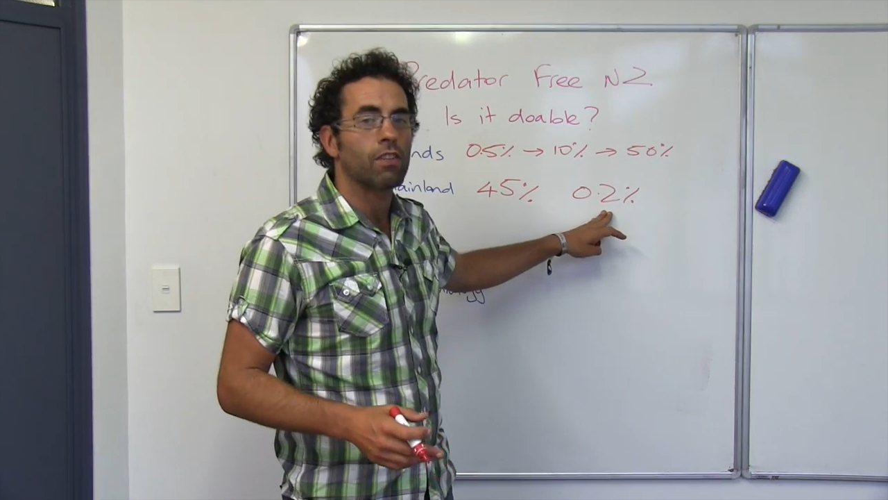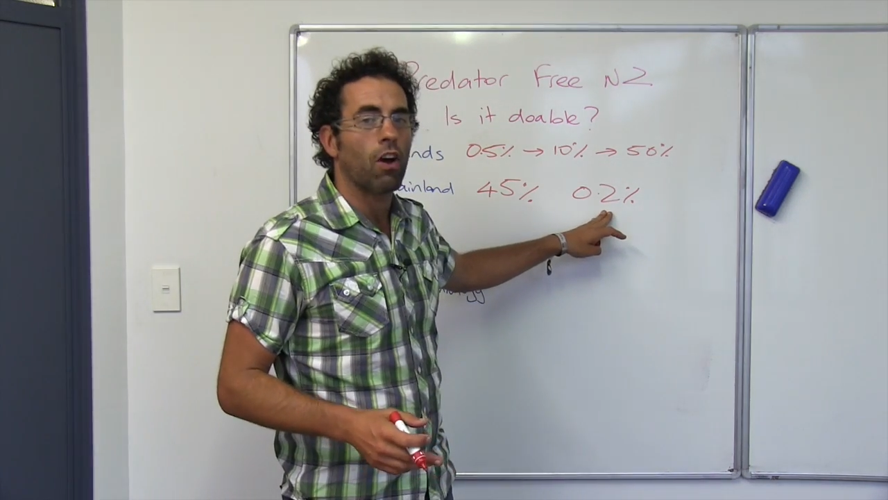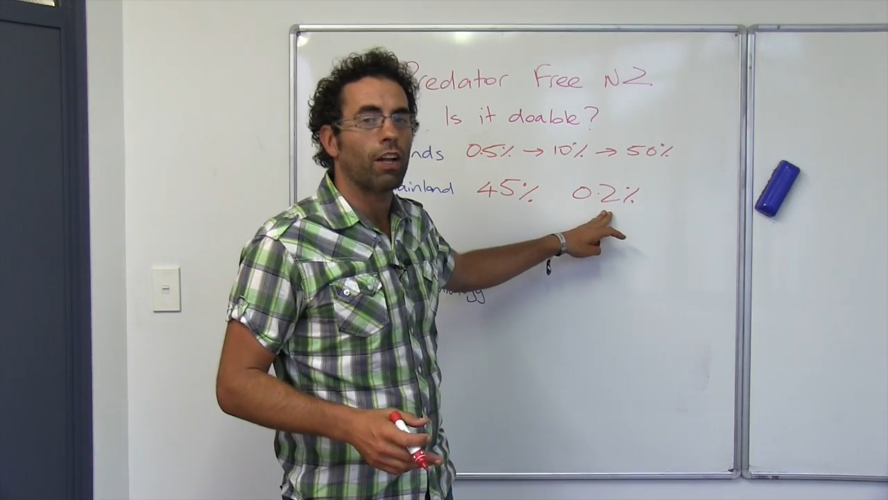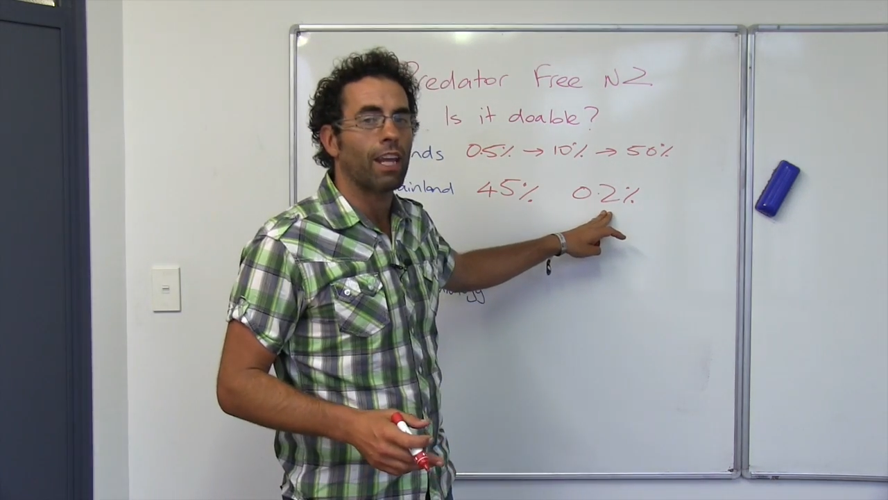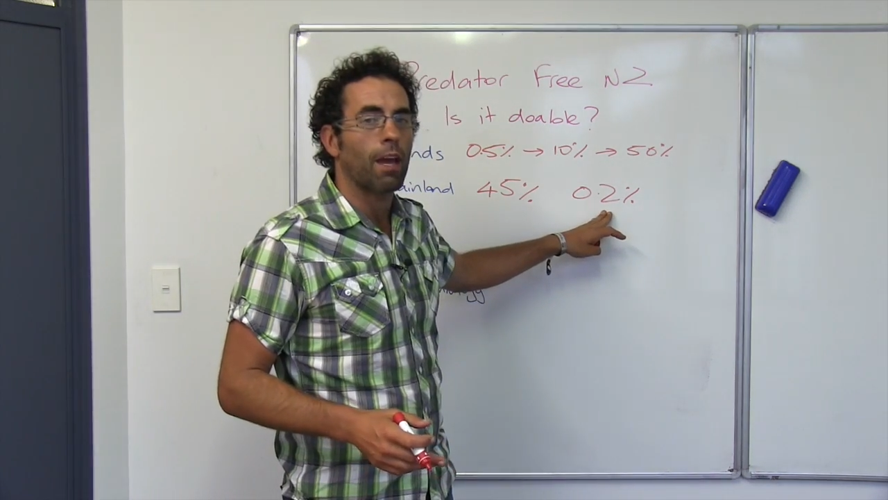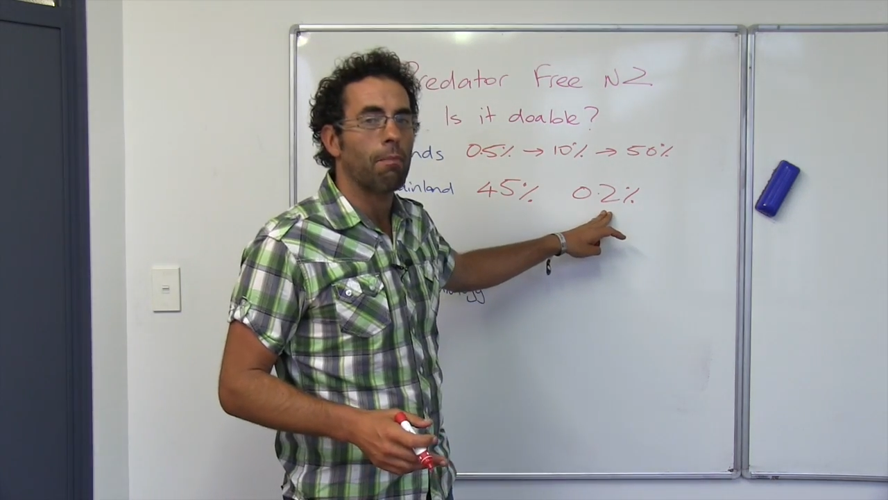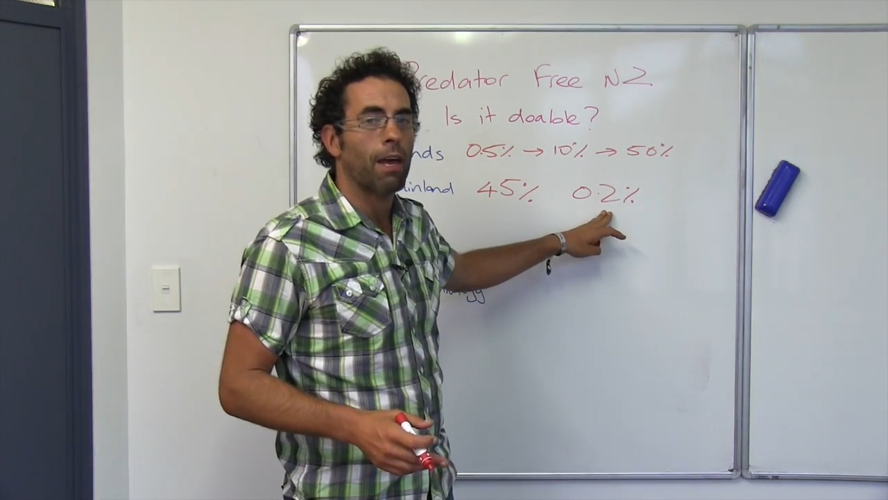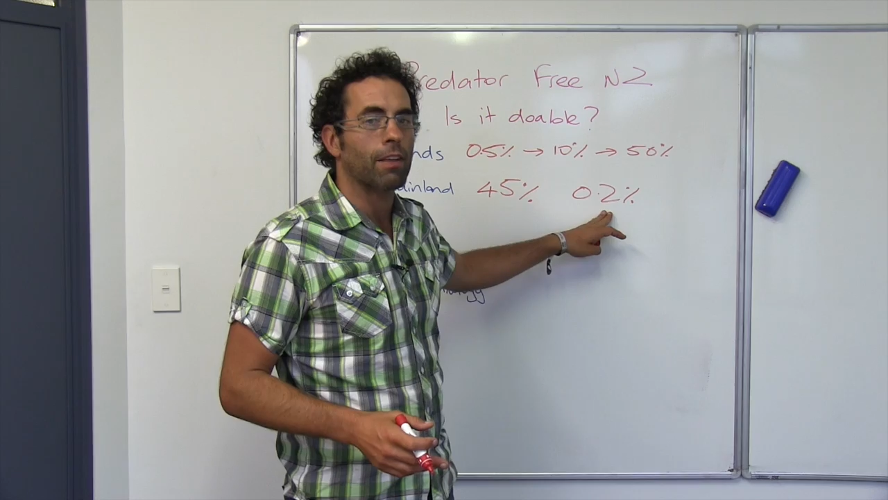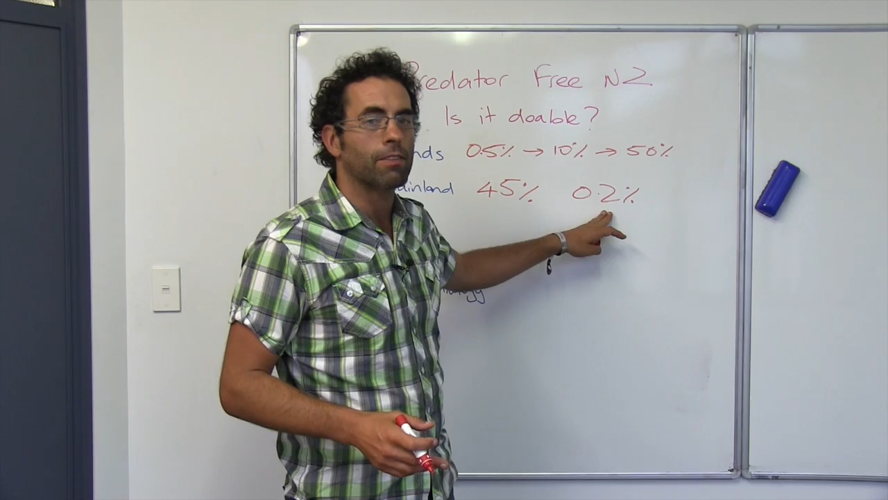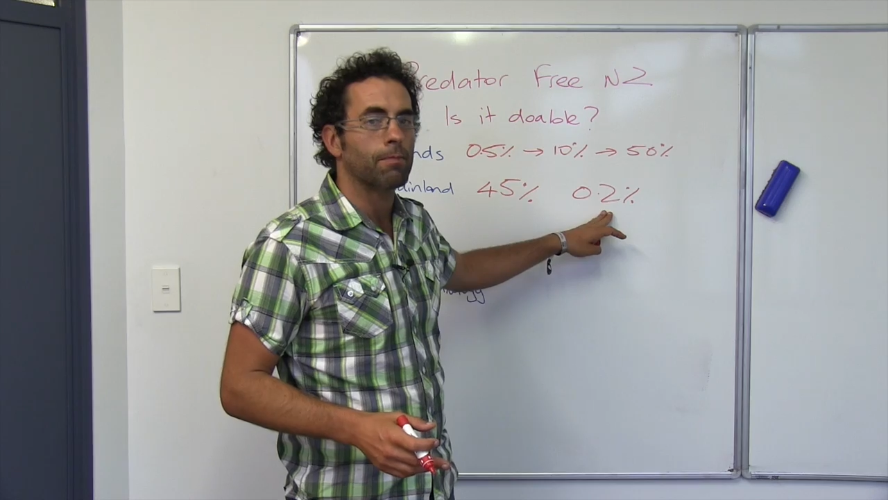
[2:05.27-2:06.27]
tiny
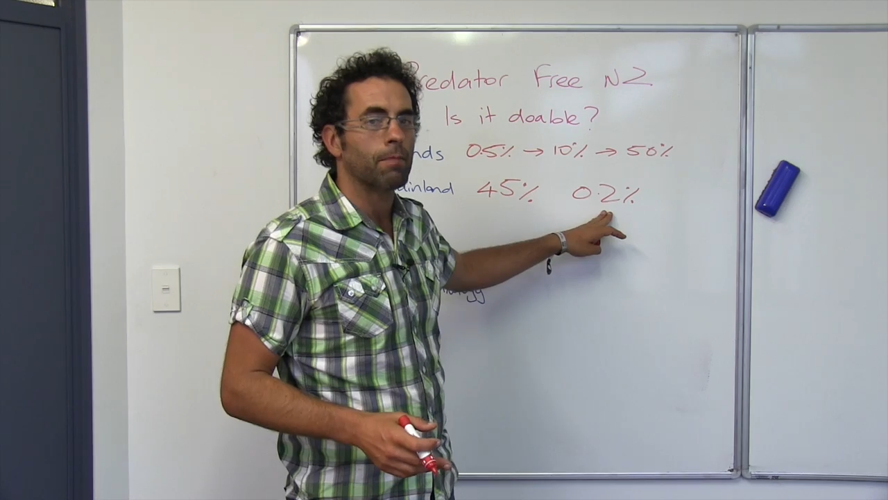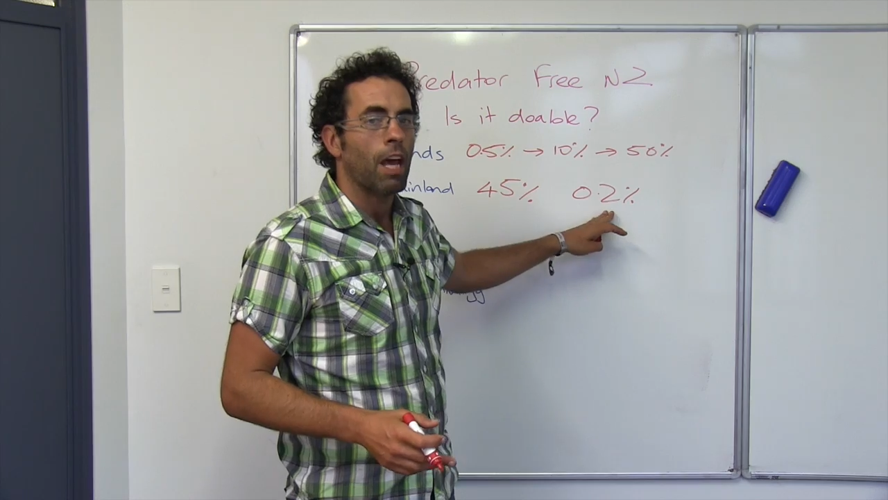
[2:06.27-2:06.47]
amount.